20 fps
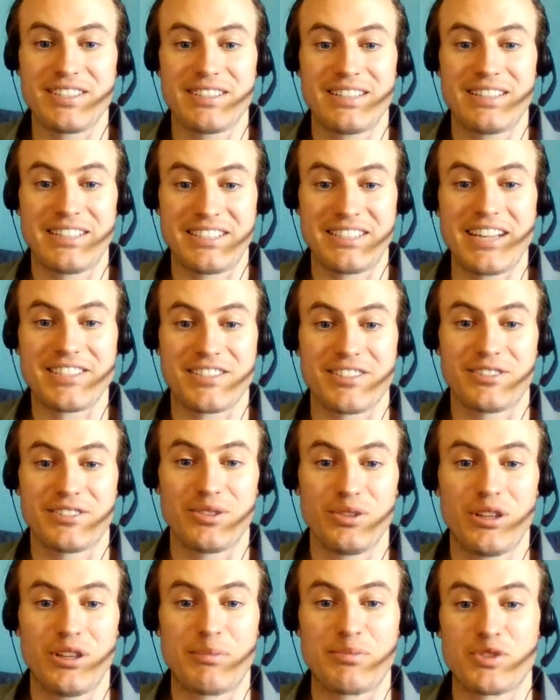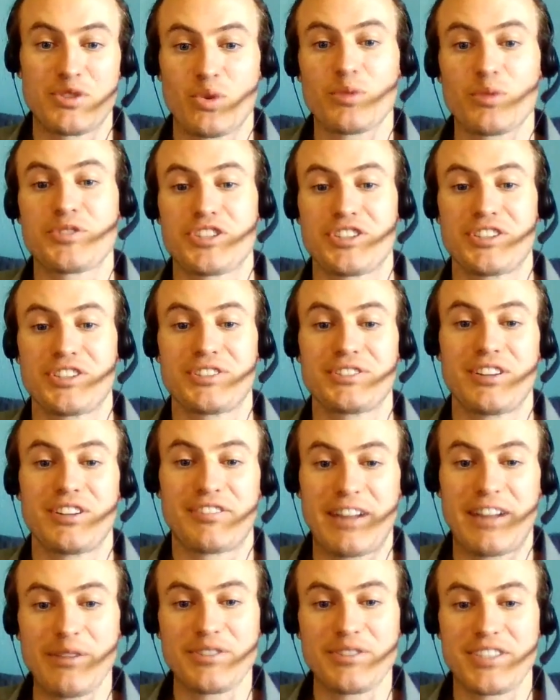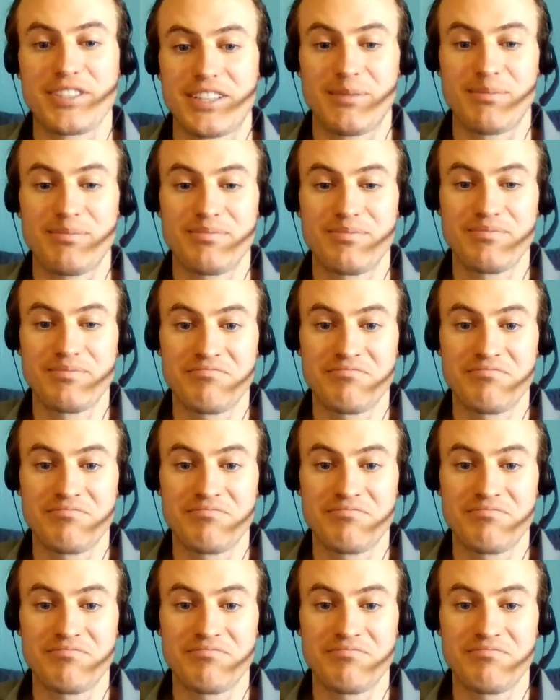intestinal absorption of calcium.